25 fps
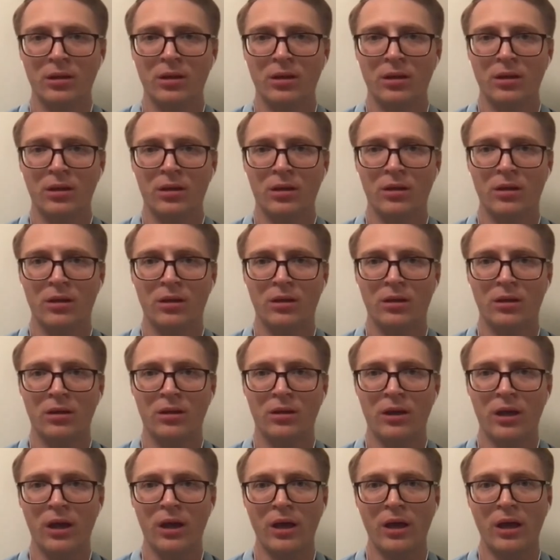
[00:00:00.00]

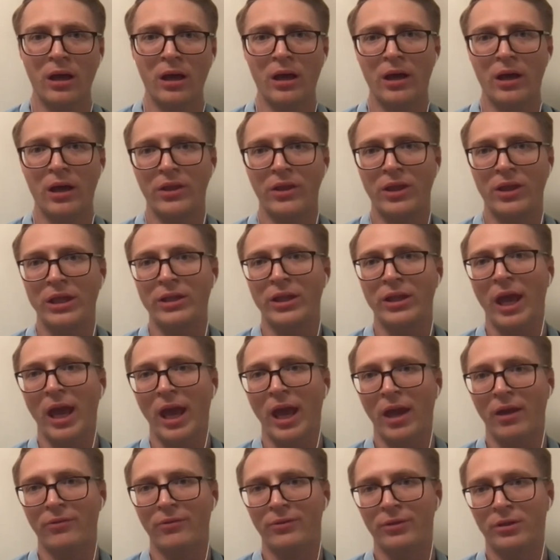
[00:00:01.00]
that they
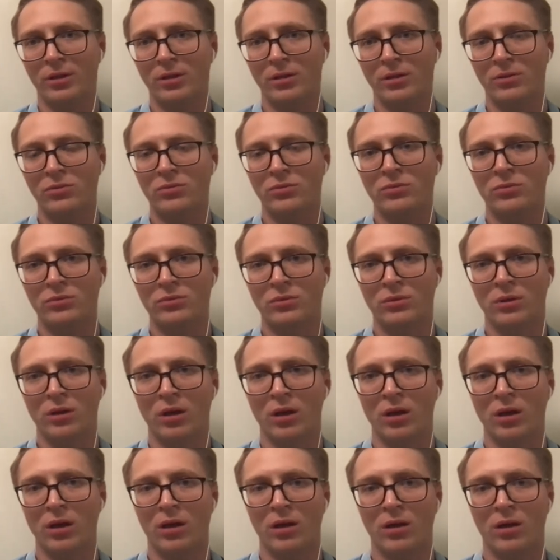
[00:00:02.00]
have now
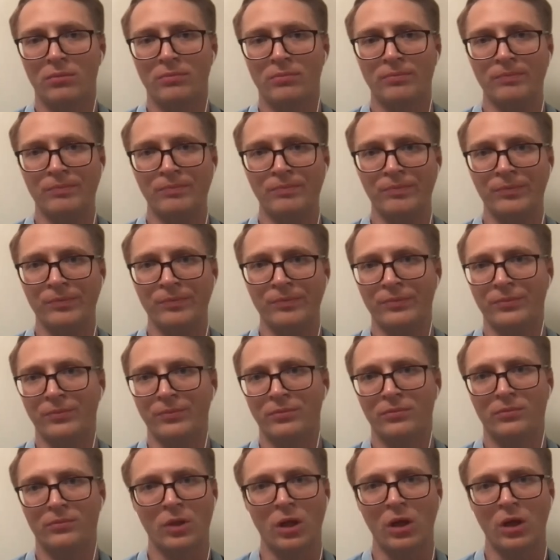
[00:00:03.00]

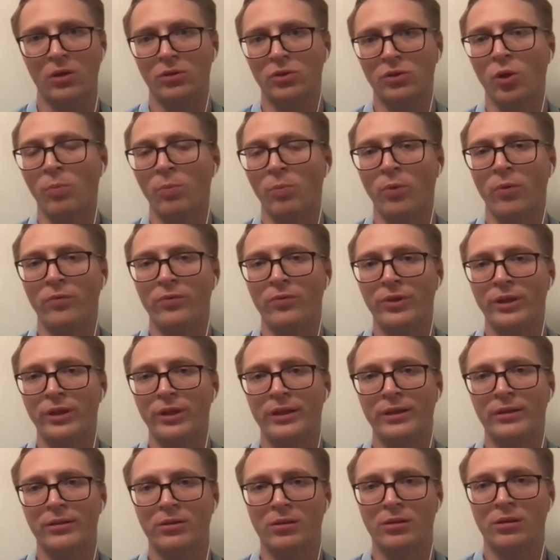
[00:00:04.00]
on top of
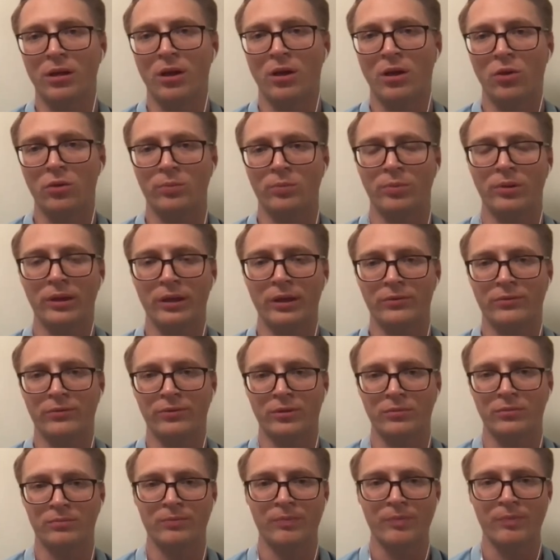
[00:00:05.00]
the cloud
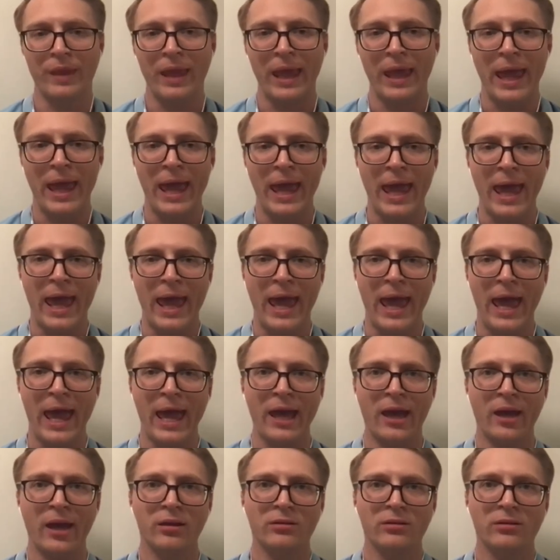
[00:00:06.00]
platform.
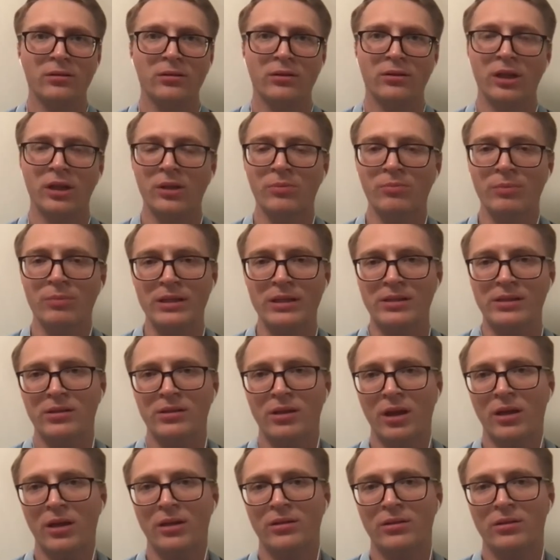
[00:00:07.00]
And that means
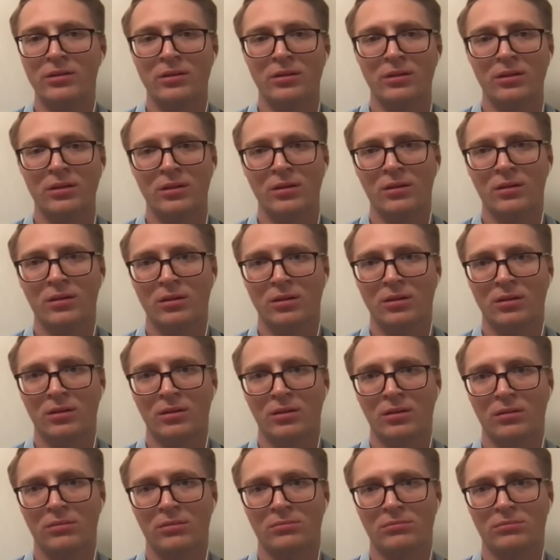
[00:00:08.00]
that
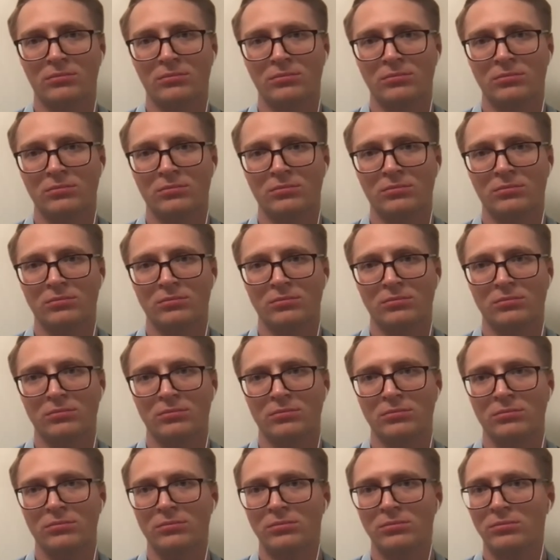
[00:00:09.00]

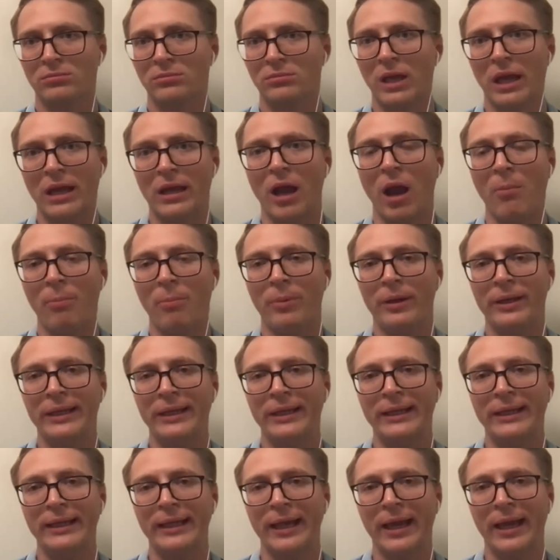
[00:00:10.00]
a company
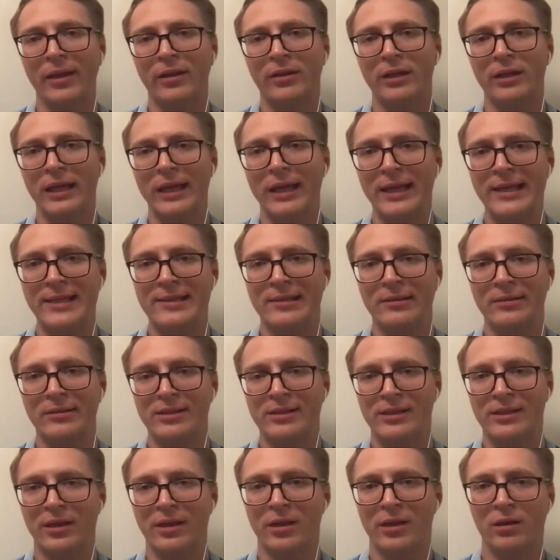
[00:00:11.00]
can easily
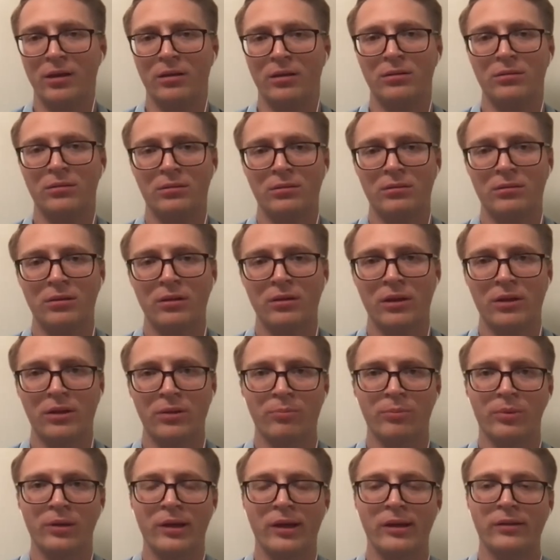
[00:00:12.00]
scale the
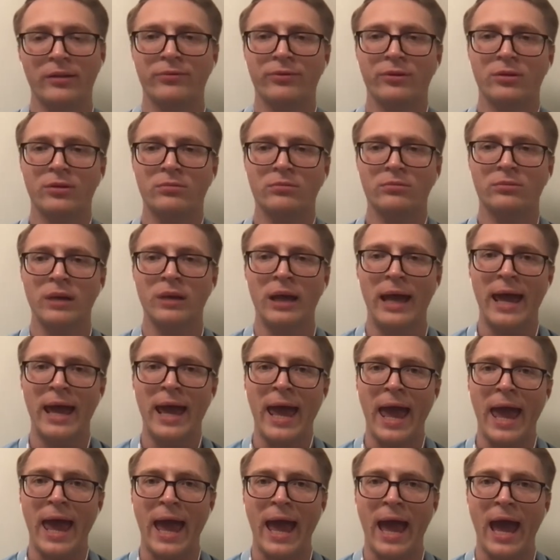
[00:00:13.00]
platform,
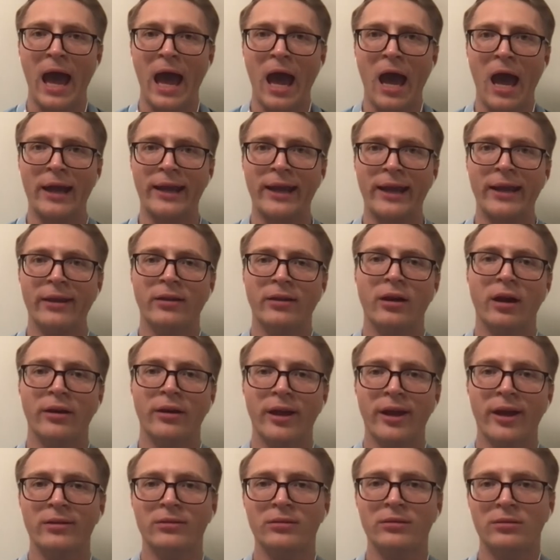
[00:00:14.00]
can
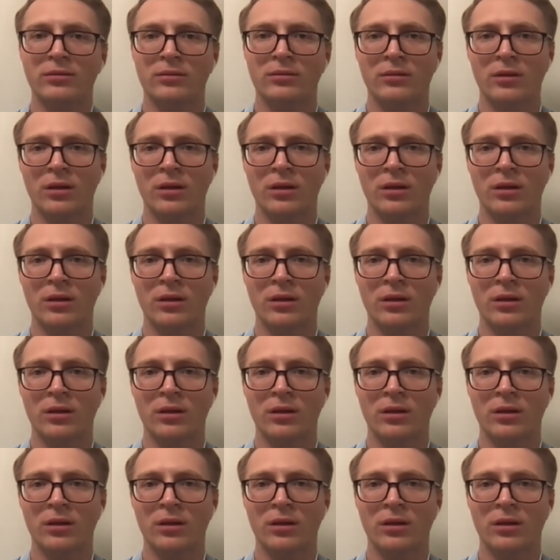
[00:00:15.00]
connect